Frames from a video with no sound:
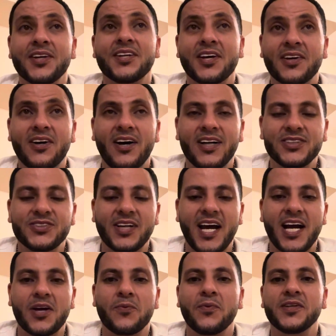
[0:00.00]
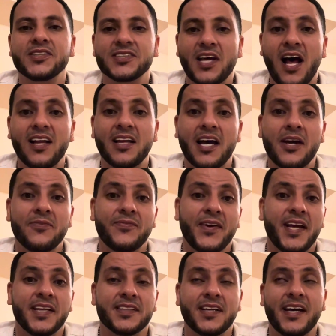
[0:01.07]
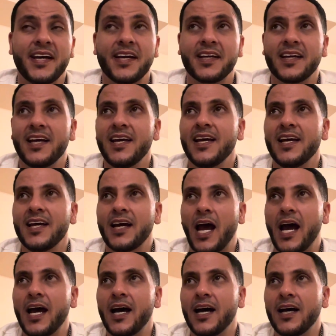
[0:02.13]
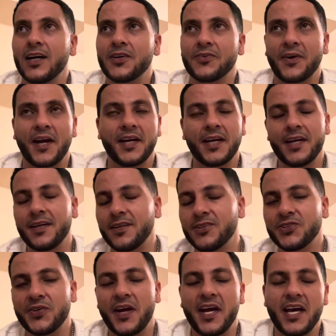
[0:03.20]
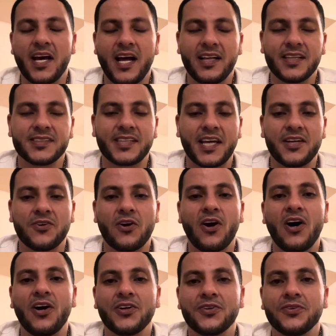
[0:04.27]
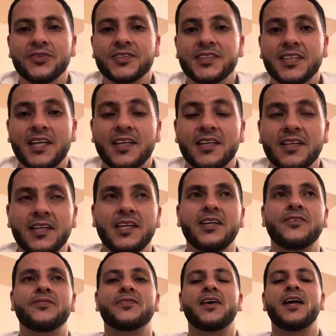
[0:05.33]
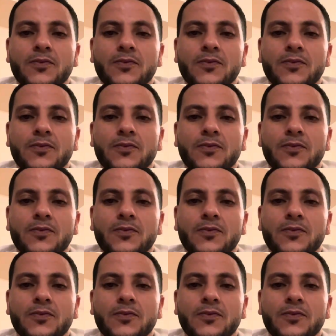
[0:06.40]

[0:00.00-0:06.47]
the contract with Salah and Van Dijk. Granted, Trent Alexander-Arnold did leave.